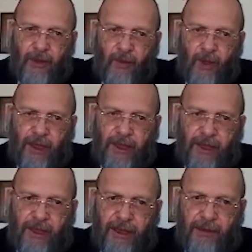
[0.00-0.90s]

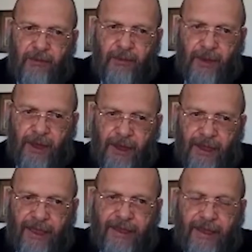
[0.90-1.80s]
What
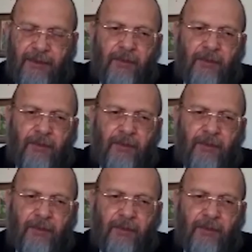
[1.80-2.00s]
does it